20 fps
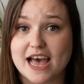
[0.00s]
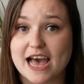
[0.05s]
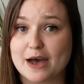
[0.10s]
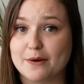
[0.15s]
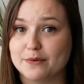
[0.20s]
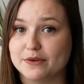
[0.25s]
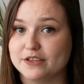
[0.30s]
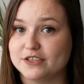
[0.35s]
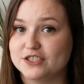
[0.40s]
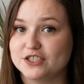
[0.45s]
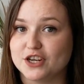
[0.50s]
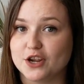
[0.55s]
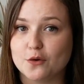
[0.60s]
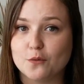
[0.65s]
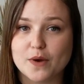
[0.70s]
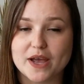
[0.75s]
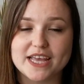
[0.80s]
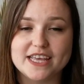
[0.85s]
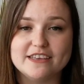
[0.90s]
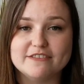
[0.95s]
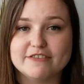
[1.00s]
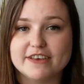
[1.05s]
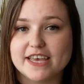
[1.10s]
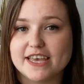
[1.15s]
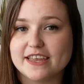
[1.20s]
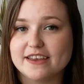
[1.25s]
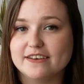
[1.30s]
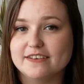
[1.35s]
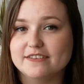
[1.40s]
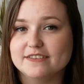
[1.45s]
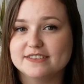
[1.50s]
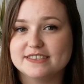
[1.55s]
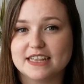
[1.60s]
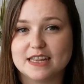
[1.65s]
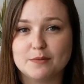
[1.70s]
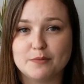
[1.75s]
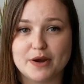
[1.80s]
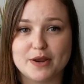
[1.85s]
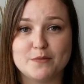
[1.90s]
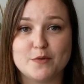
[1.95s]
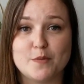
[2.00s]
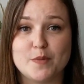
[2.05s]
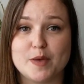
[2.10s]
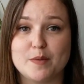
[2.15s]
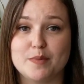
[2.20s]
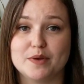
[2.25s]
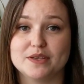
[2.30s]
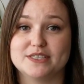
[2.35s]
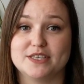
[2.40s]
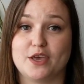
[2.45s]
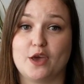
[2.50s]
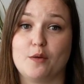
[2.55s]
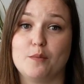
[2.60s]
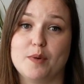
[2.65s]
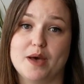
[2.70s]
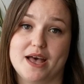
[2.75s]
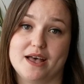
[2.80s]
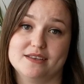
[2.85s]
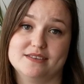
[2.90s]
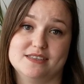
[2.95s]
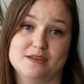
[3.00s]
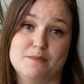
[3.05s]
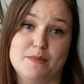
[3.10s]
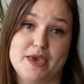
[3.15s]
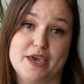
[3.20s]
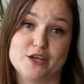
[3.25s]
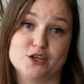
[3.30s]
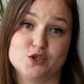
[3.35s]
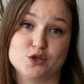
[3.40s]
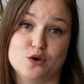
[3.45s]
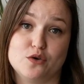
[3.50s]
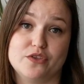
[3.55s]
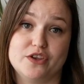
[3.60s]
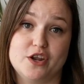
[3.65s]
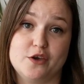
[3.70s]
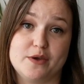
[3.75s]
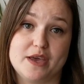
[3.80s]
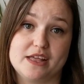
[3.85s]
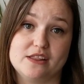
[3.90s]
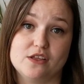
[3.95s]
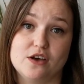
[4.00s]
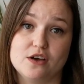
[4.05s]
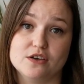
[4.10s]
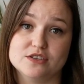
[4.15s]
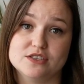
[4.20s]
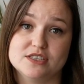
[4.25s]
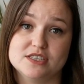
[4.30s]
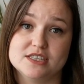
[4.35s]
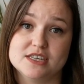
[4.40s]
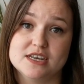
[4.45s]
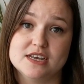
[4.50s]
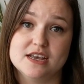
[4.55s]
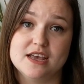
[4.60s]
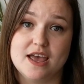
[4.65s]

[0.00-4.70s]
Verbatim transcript: I was, you know, waving, celebrating with people as they go past and making sure they don't get lost,